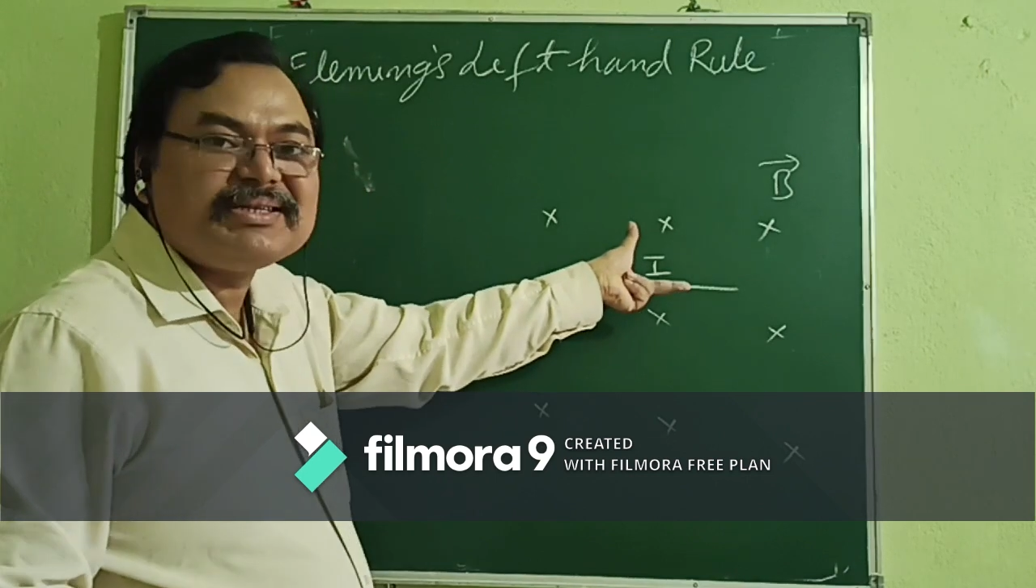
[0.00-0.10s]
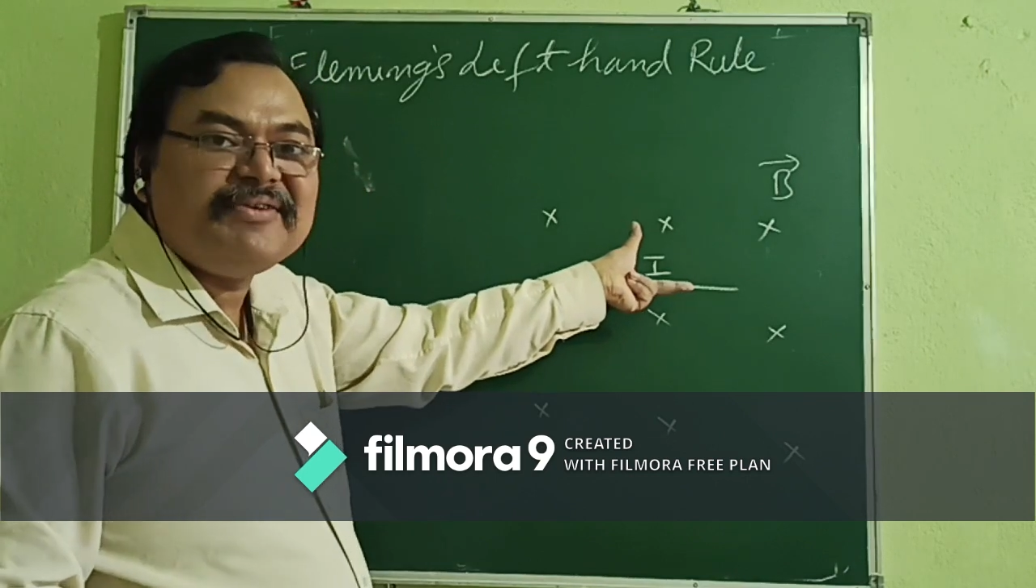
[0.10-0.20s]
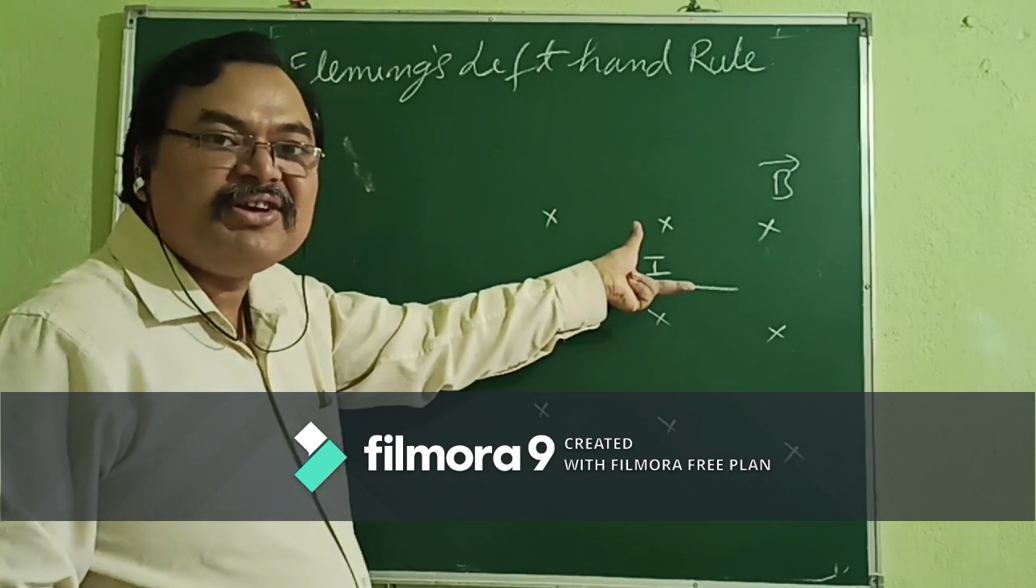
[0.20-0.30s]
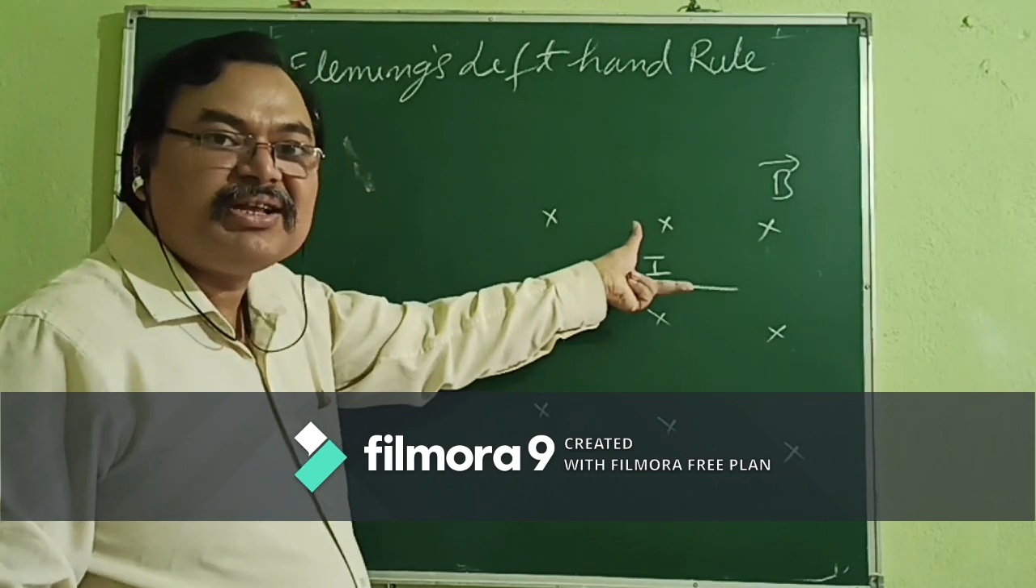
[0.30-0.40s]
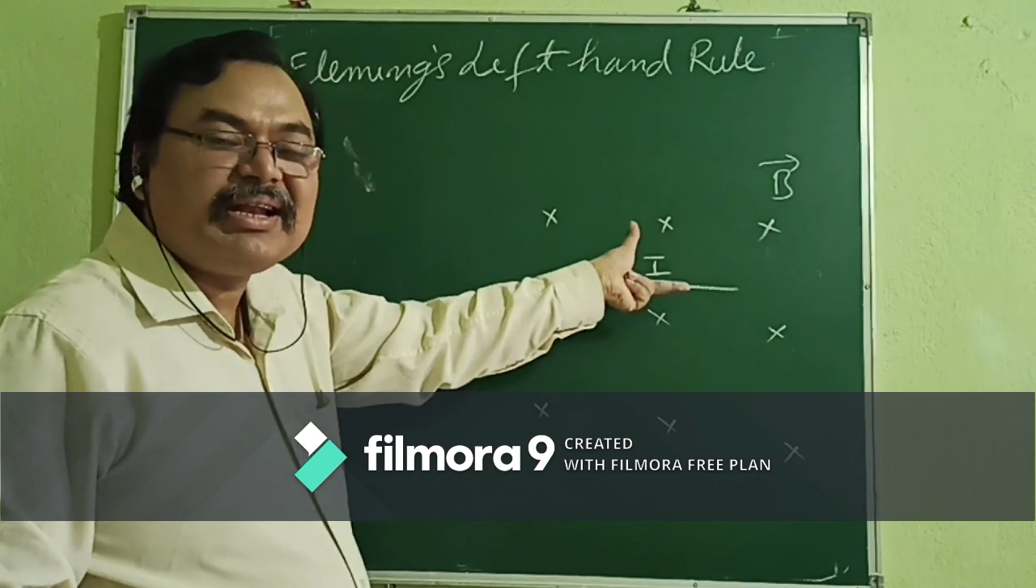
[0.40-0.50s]

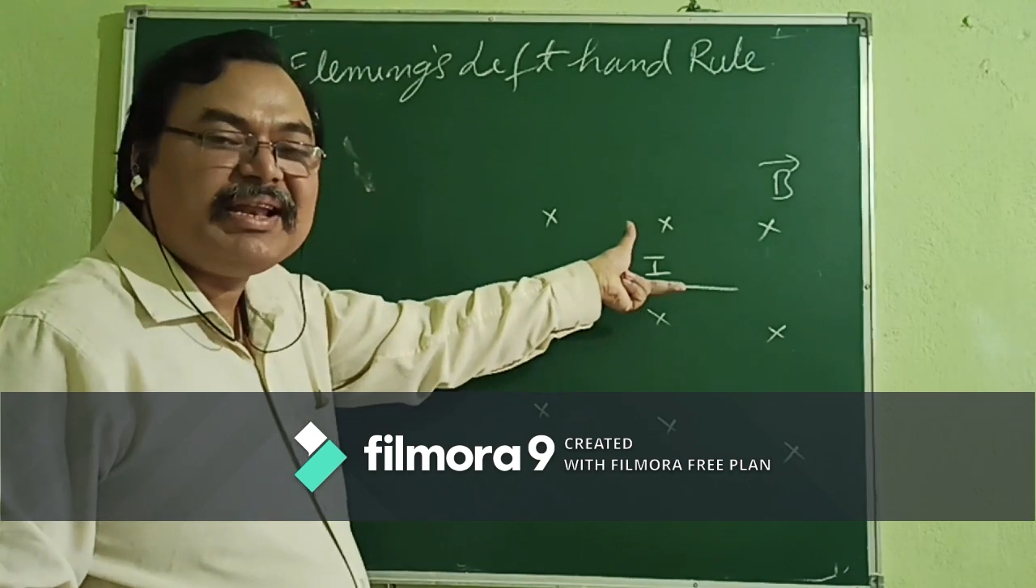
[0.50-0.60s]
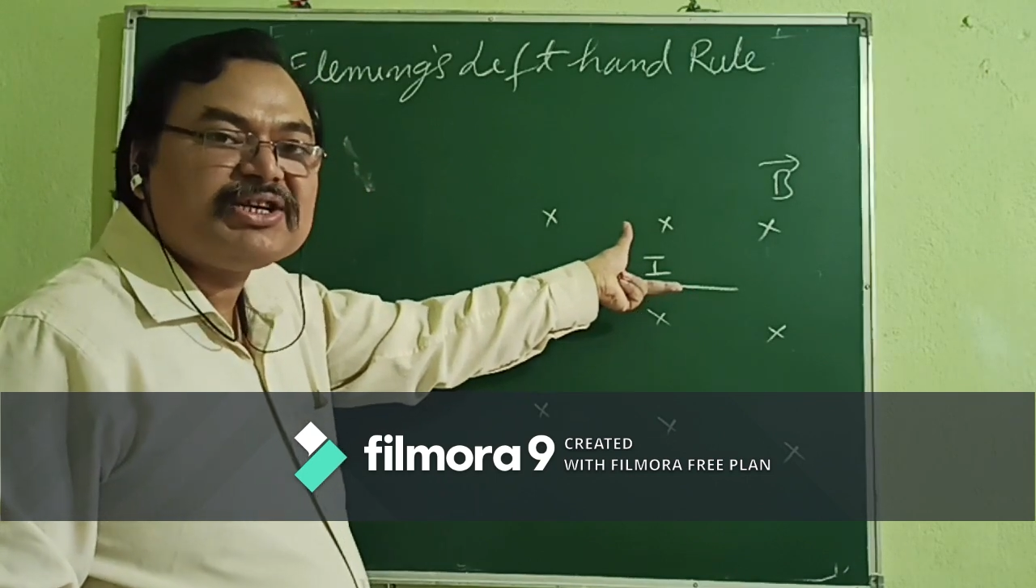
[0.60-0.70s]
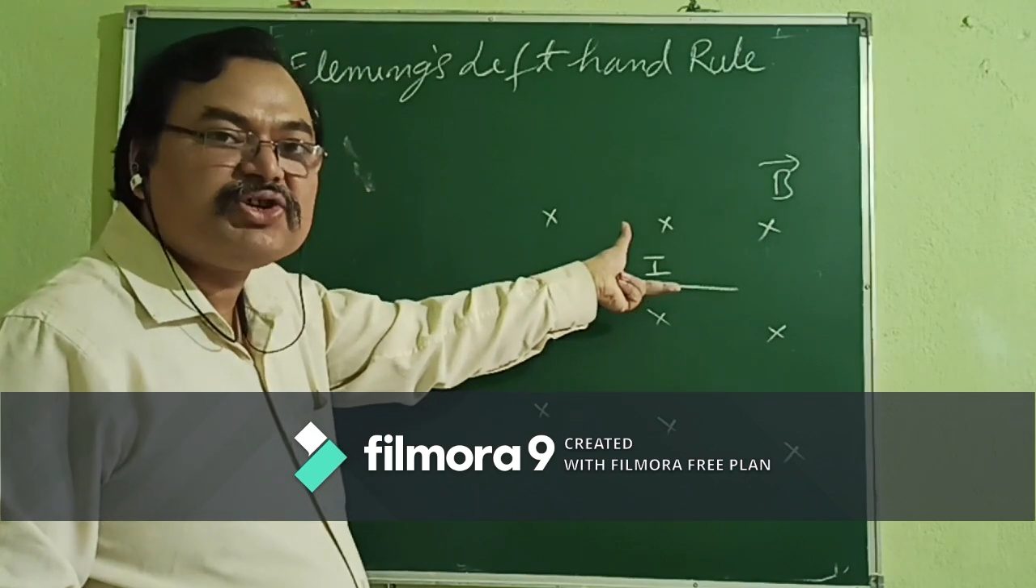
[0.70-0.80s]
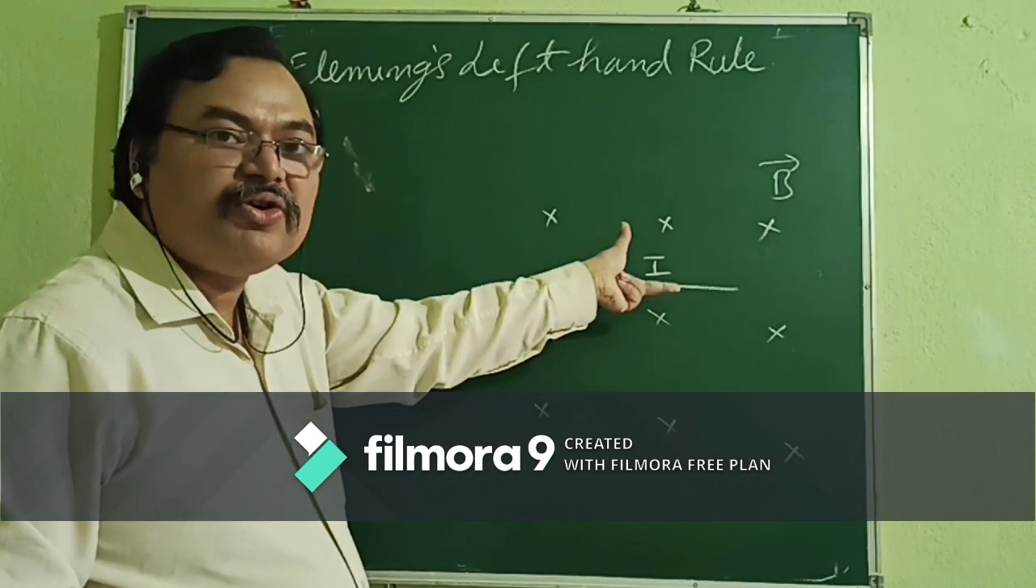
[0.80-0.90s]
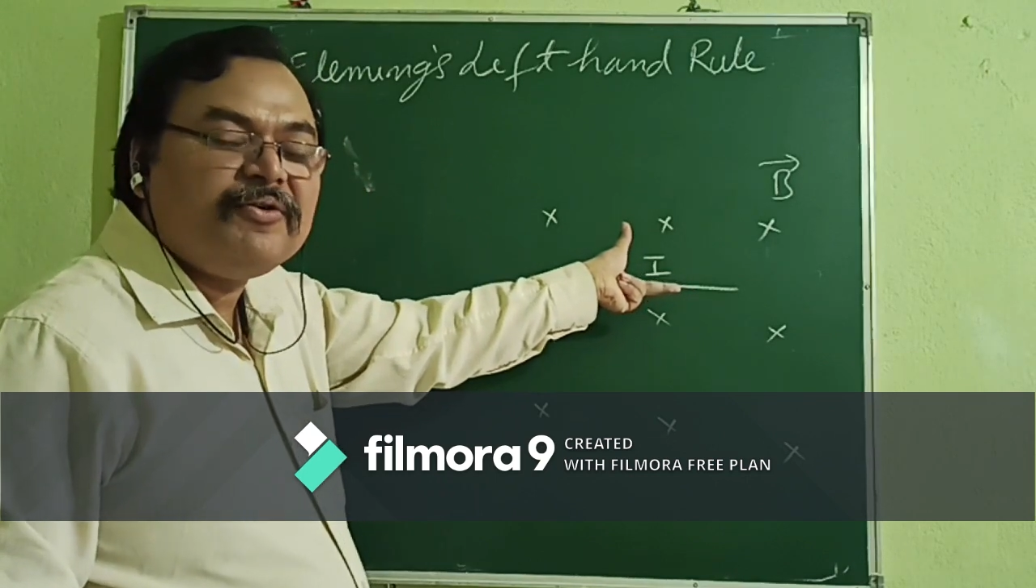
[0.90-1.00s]
giving the
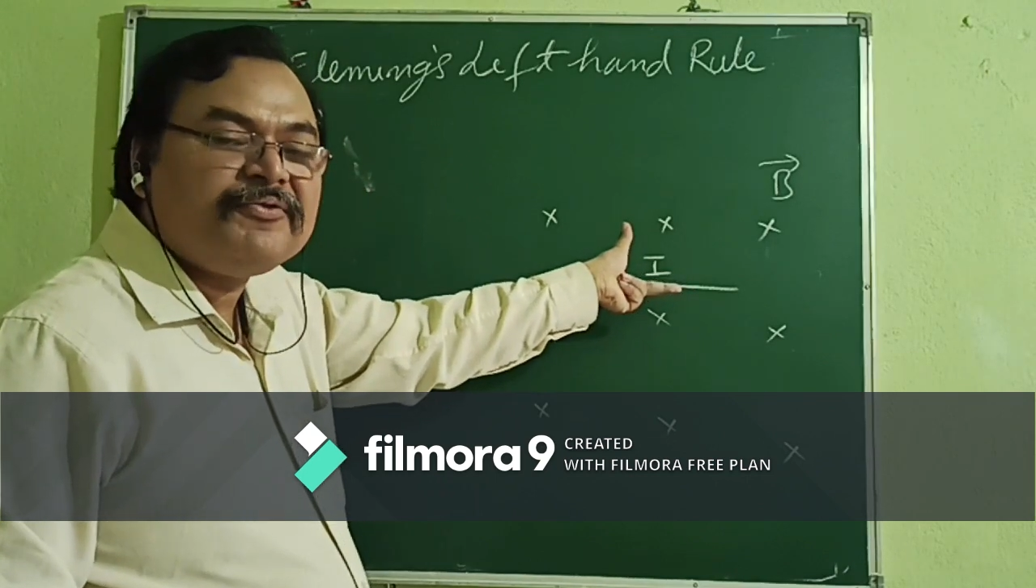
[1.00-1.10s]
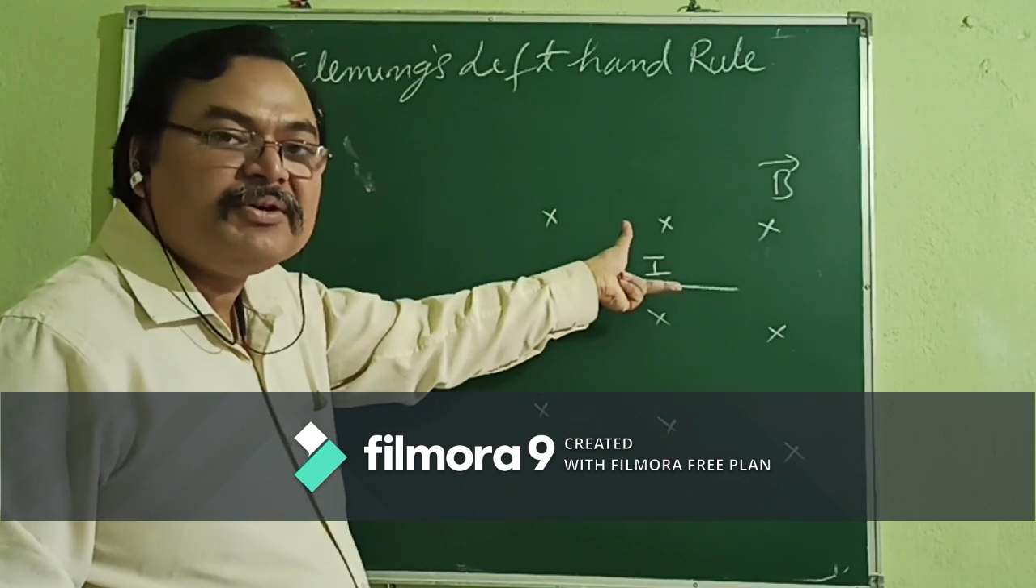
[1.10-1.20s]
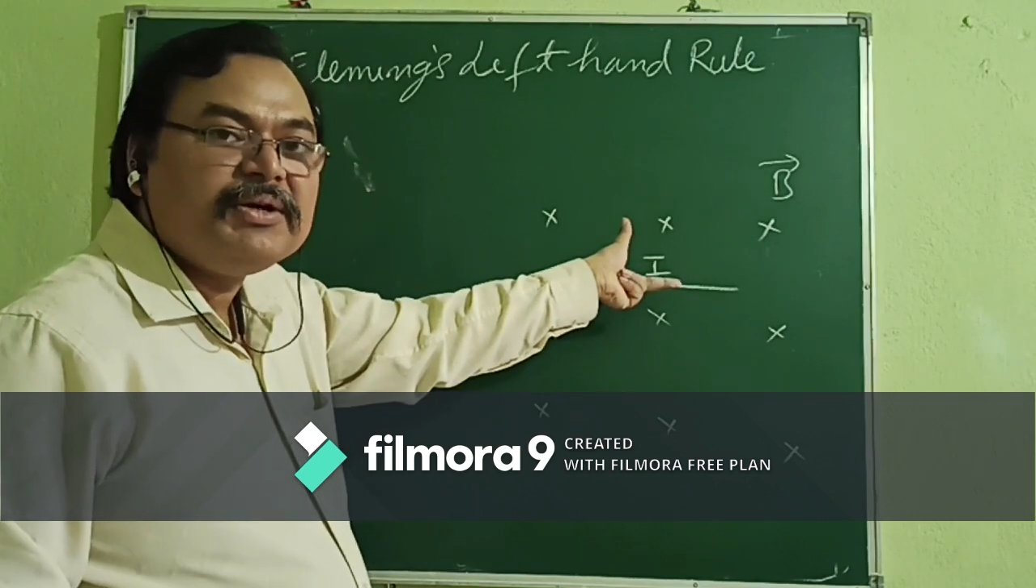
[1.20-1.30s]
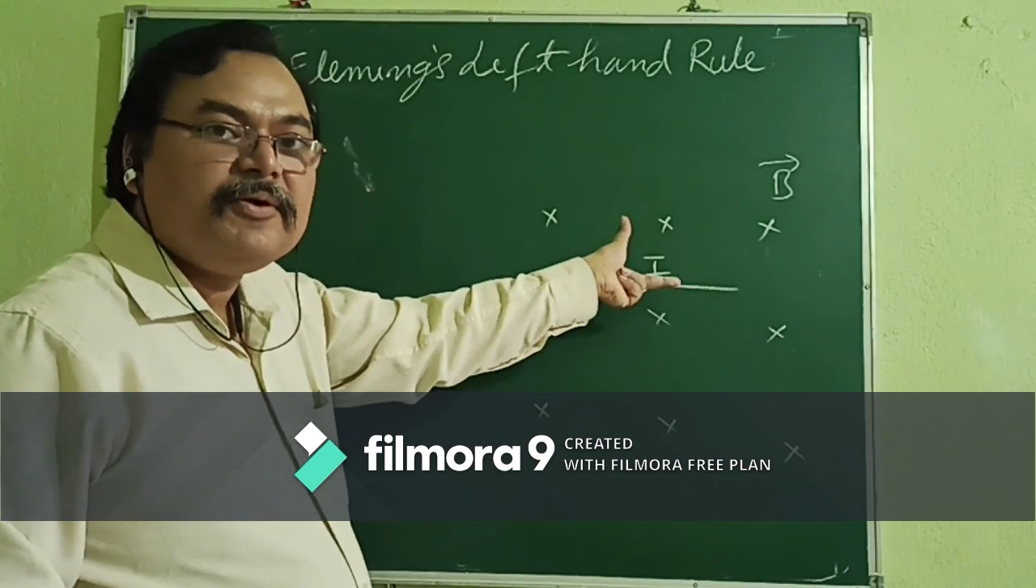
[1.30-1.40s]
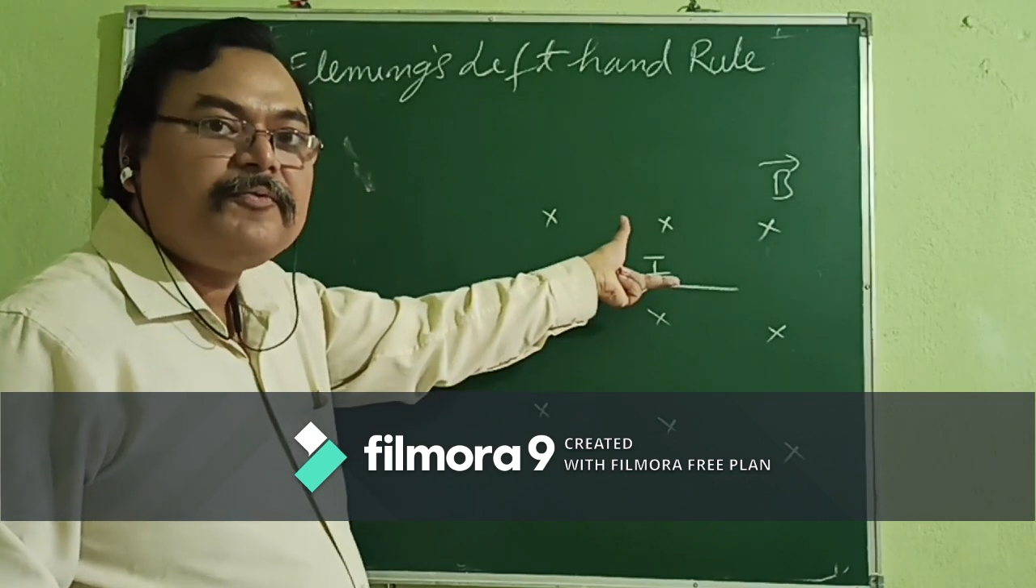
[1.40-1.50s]
direction of